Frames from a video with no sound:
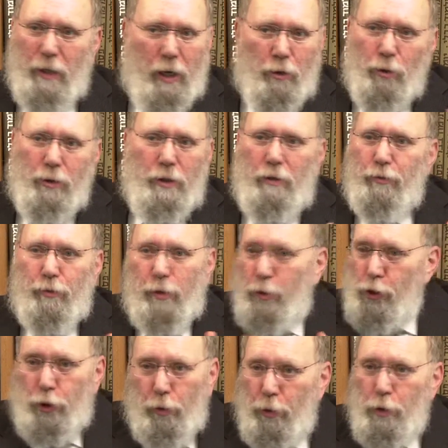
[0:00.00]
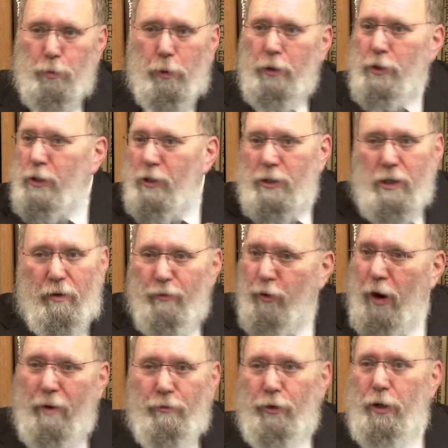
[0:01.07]
Not only for a Jewish person, it's there
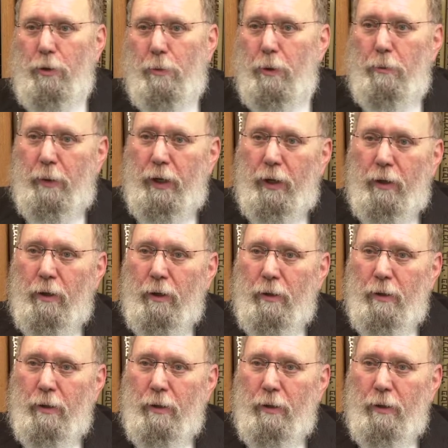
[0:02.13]
for every human being.